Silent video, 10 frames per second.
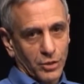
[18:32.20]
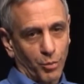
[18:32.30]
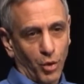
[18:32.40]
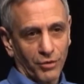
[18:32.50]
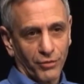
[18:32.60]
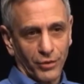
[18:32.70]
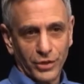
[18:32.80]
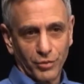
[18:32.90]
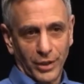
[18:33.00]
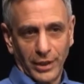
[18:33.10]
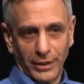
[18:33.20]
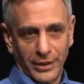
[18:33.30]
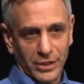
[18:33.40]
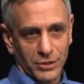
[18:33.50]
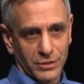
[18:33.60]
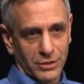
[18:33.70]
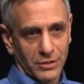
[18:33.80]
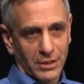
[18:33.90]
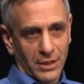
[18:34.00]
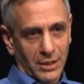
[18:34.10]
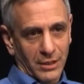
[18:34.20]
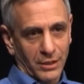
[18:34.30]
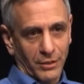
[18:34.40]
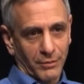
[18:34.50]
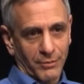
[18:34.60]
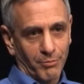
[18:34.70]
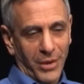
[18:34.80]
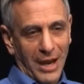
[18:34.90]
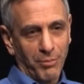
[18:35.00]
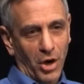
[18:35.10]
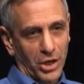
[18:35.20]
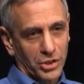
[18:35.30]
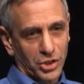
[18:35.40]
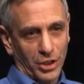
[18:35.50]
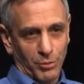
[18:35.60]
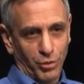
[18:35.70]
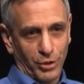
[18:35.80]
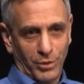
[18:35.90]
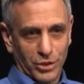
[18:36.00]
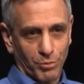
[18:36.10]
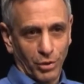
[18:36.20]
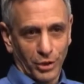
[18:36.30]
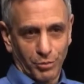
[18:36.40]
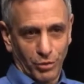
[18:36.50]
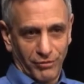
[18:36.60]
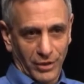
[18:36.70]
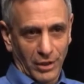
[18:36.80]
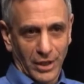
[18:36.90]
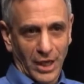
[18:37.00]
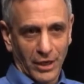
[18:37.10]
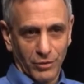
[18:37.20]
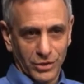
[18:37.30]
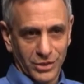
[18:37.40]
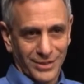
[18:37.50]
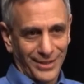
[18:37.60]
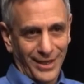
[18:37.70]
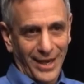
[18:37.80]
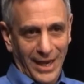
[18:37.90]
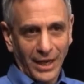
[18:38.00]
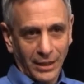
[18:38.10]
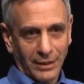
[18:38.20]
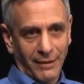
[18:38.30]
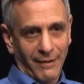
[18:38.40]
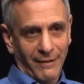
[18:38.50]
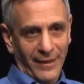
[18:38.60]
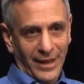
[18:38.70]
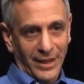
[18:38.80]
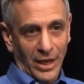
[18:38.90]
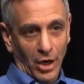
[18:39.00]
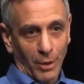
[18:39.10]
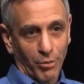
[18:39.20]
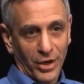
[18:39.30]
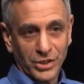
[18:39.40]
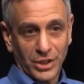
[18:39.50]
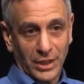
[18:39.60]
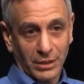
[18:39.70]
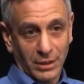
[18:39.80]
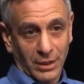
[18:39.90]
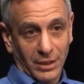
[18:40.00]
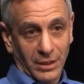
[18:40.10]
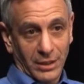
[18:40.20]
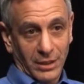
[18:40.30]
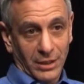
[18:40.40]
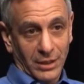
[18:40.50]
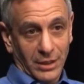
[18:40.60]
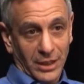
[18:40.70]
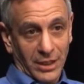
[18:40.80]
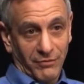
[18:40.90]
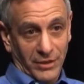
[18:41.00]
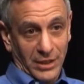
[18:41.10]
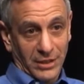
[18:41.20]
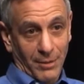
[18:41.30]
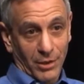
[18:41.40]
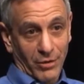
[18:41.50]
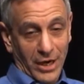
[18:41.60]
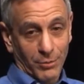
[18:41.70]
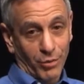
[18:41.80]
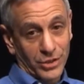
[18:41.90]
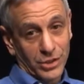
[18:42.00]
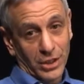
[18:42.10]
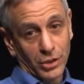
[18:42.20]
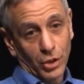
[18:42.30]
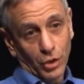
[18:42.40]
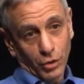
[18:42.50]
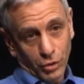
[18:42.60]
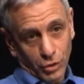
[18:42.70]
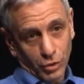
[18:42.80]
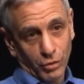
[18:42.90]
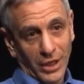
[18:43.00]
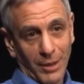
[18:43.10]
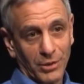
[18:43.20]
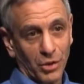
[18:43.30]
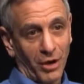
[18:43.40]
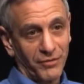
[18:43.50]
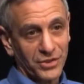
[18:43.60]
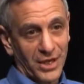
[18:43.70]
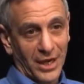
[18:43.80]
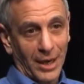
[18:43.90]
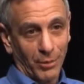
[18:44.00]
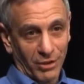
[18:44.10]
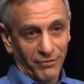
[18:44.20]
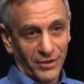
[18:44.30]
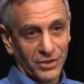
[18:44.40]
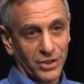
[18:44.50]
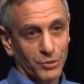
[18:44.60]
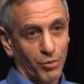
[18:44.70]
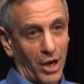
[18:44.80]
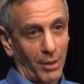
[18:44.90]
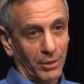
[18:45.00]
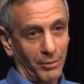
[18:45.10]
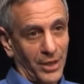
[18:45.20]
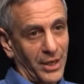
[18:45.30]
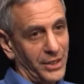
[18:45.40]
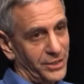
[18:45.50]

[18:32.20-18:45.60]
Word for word: support for Israel is, you know, bipartisan and pretty much bulletproof in our Congress today, mm-hmm. and that our president, even a Democratic president who came into office saying, "I'm going to fix this problem,"